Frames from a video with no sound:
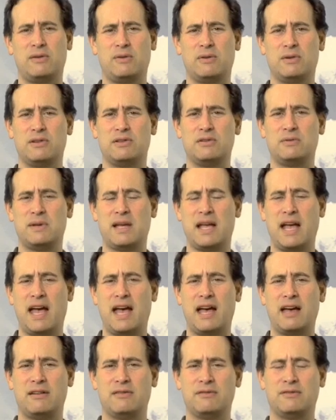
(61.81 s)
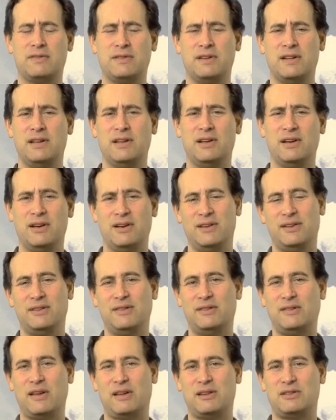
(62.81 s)
Or do we have
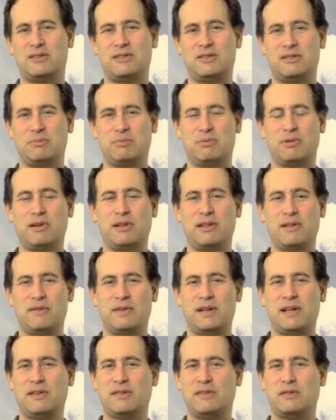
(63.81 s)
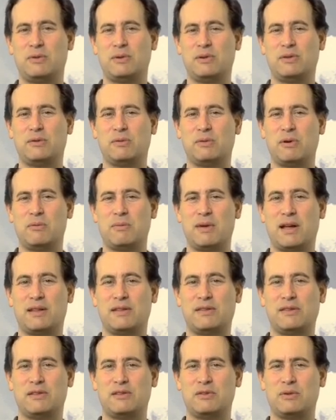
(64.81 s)
such proclivities towards
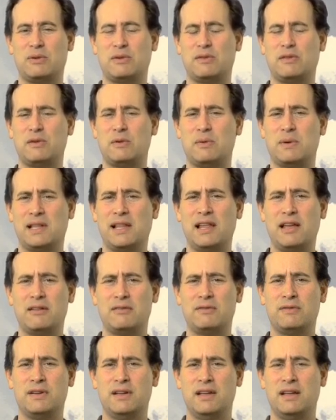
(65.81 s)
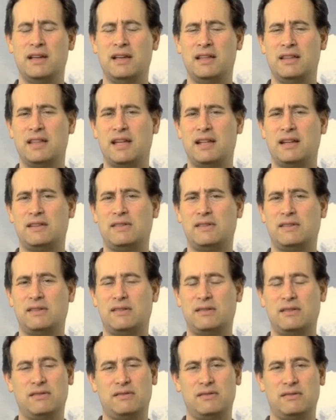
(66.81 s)
romance and towards who we love that
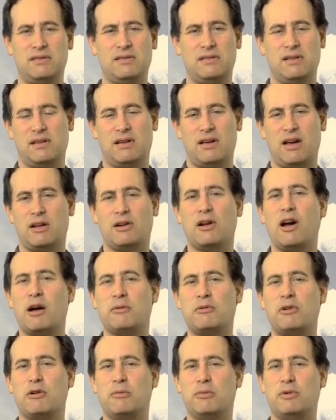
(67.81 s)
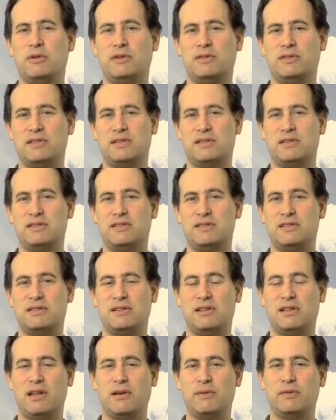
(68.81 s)
it's unconquerable to, to
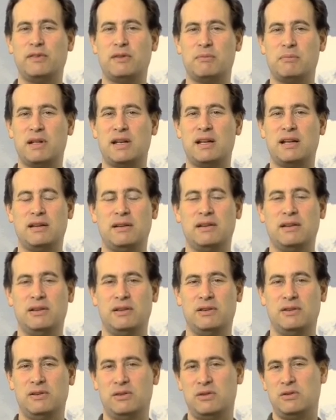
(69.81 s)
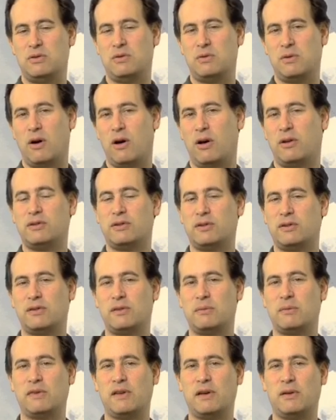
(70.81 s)
love somebody who alters
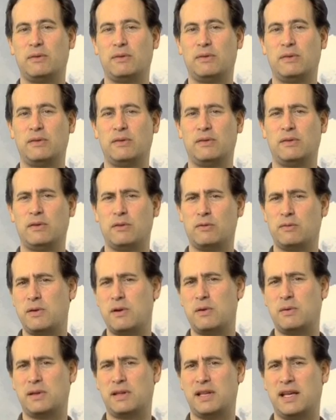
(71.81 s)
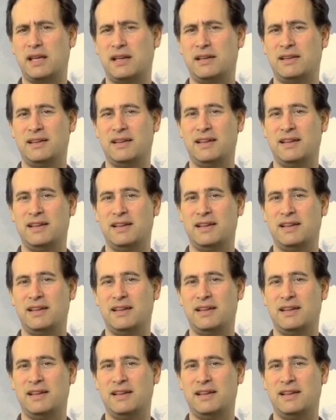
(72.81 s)
themselves so frequently?